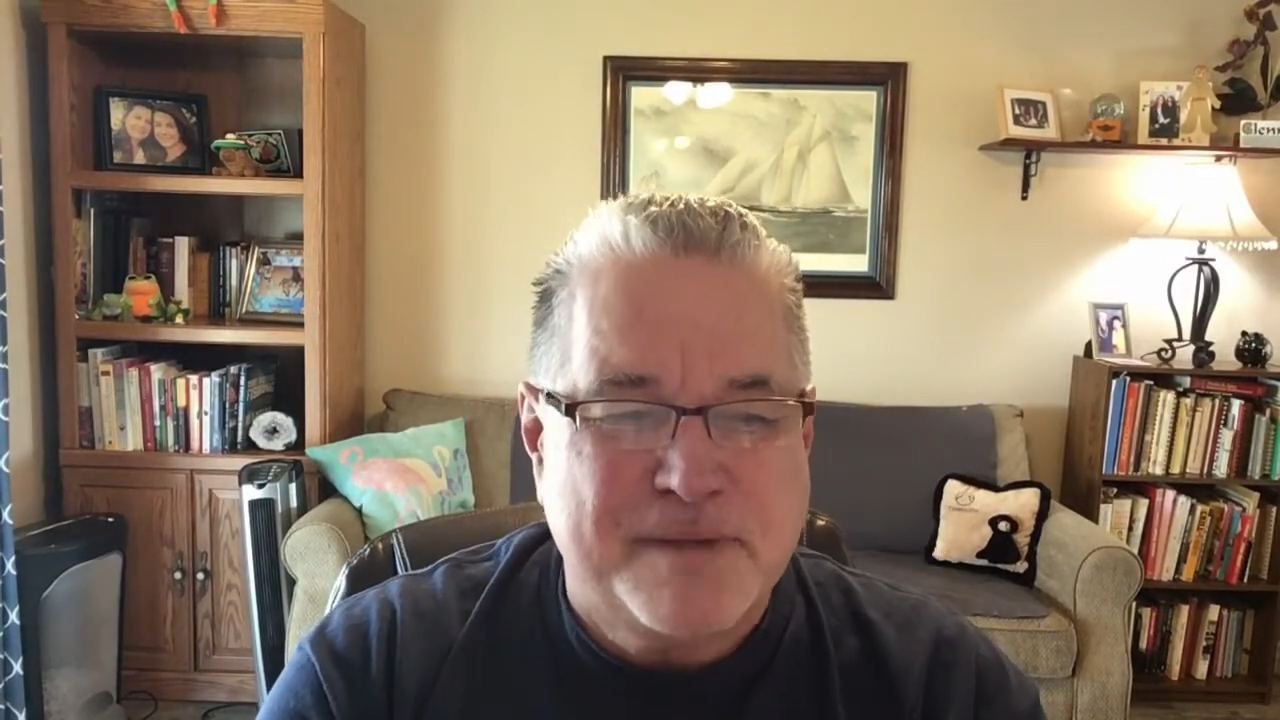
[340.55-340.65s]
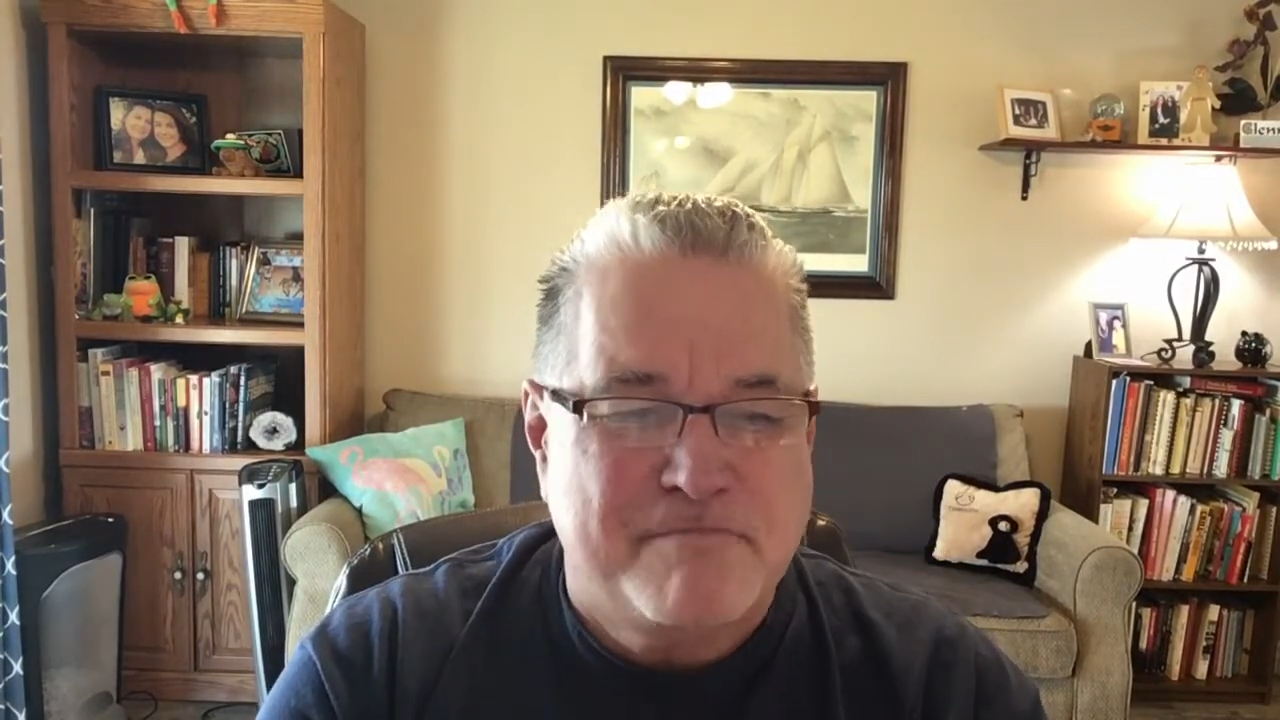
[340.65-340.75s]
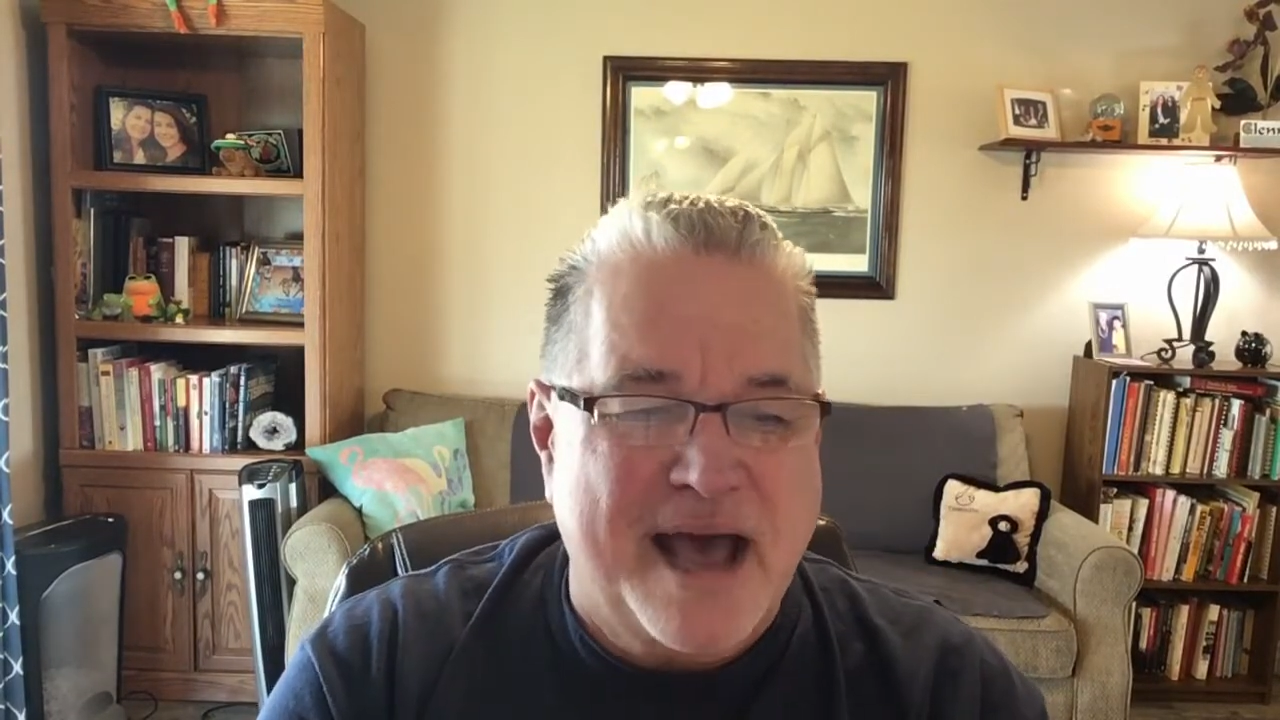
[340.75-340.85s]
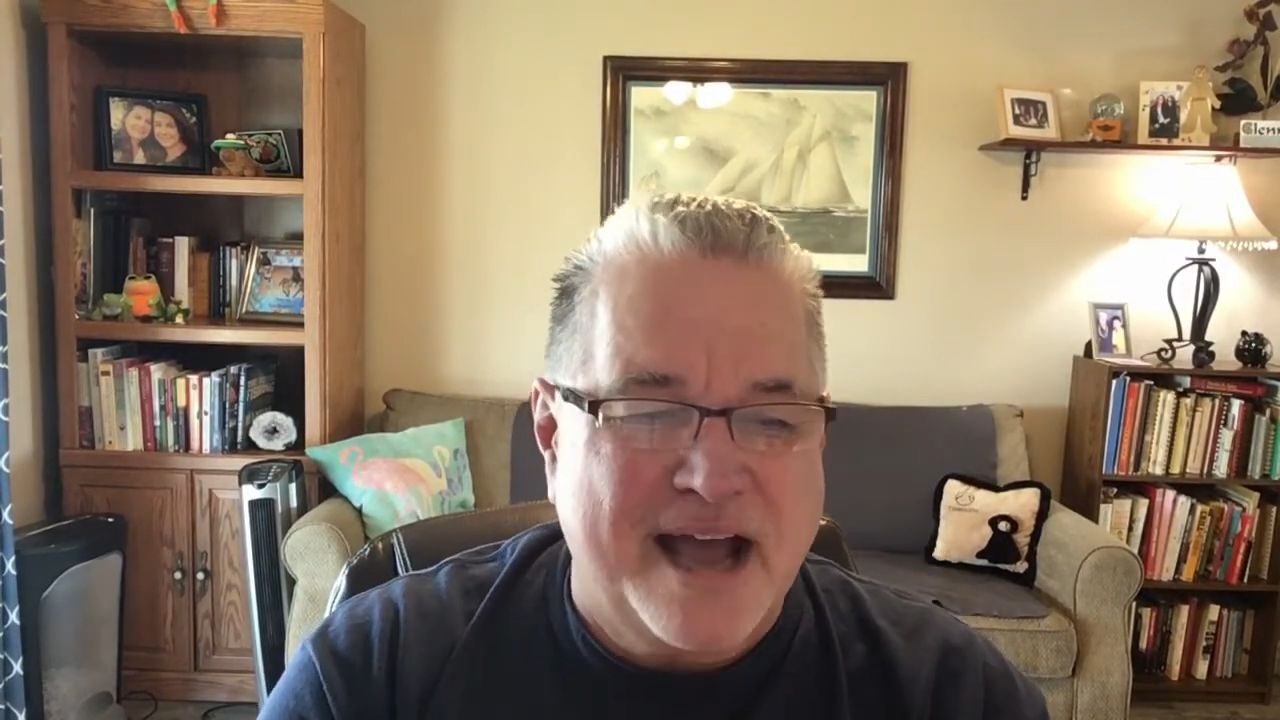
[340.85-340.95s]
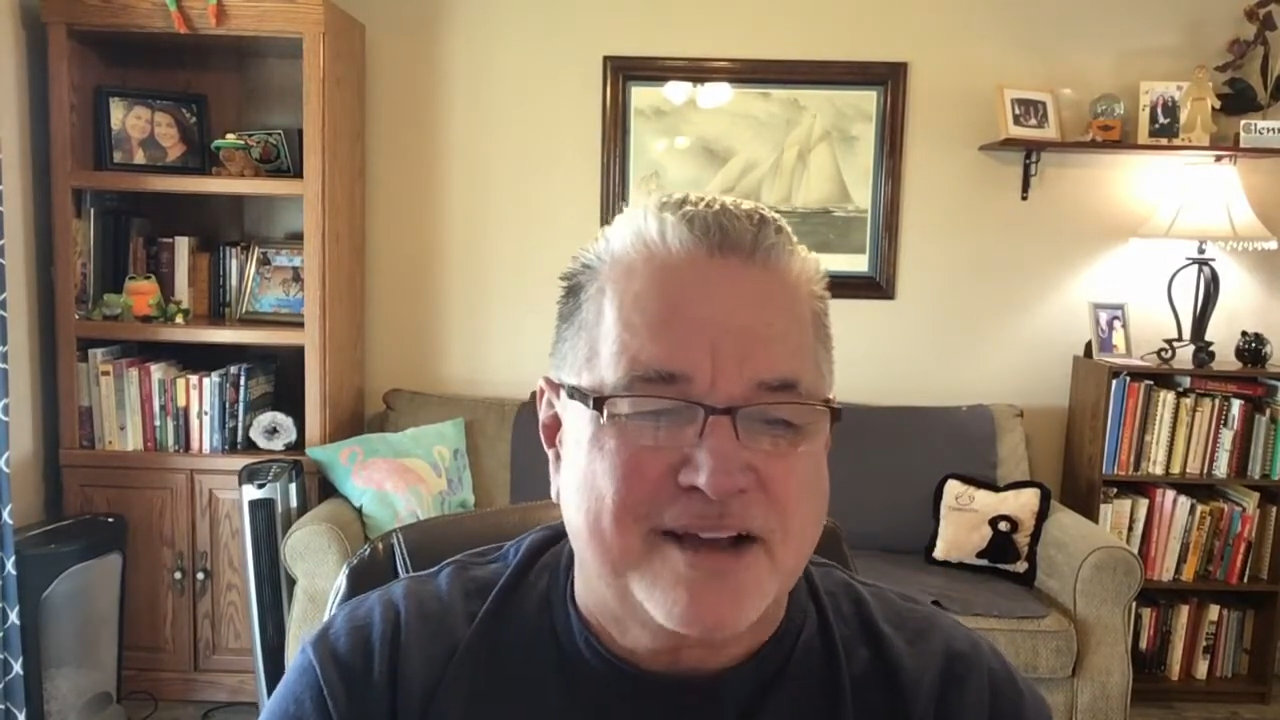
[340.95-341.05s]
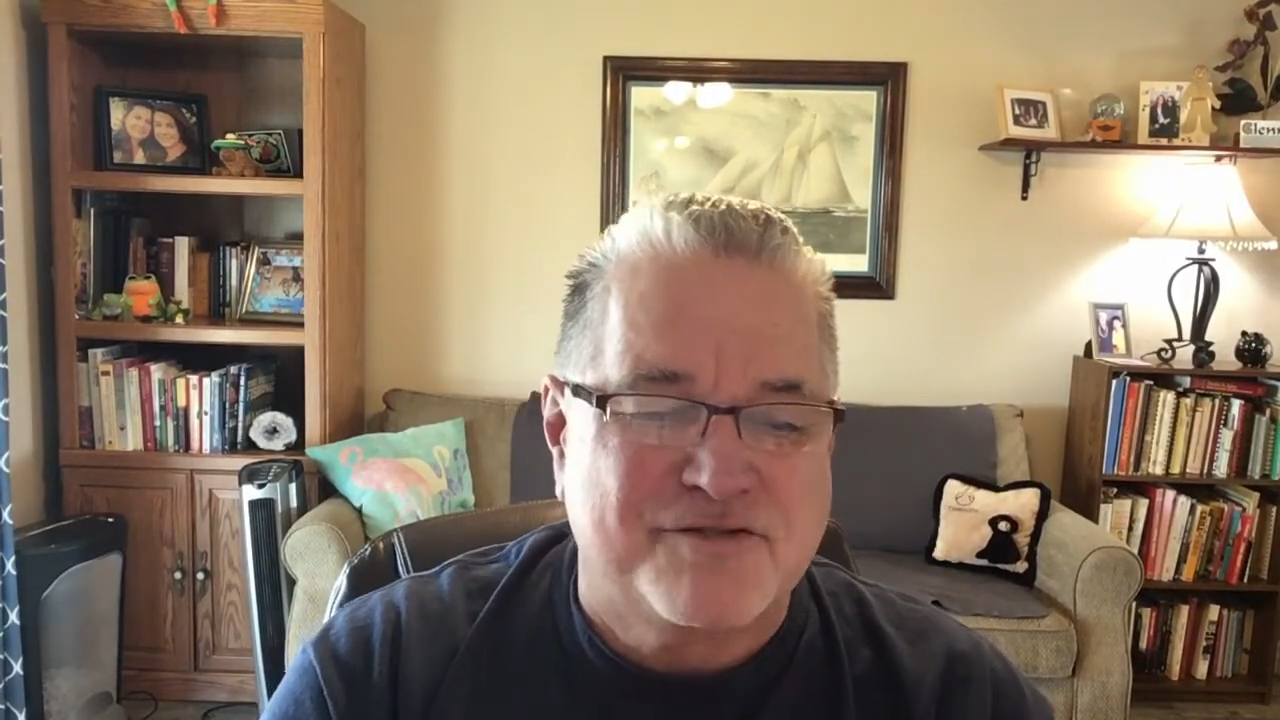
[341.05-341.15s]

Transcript: me back